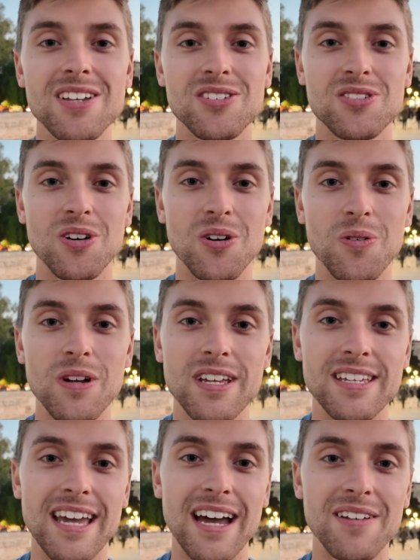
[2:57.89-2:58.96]
So
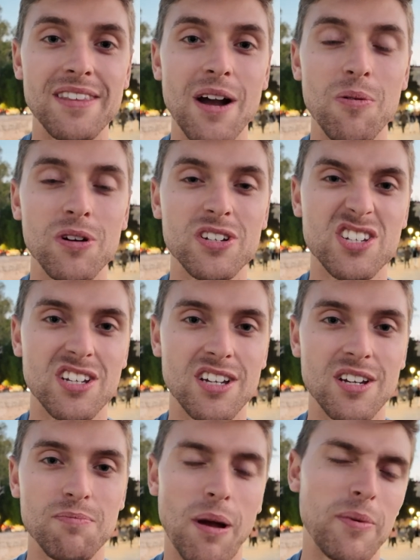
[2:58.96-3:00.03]
yeah, now we're just
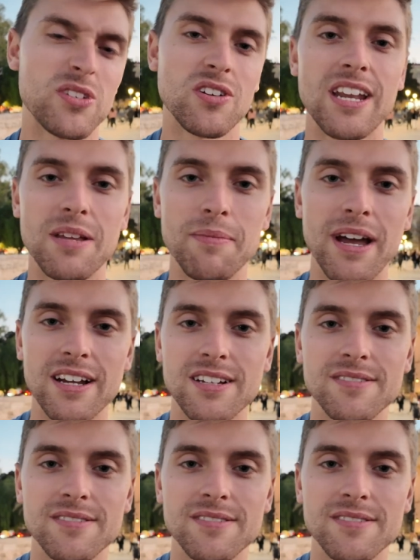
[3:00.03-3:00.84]
gonna probably start heading back.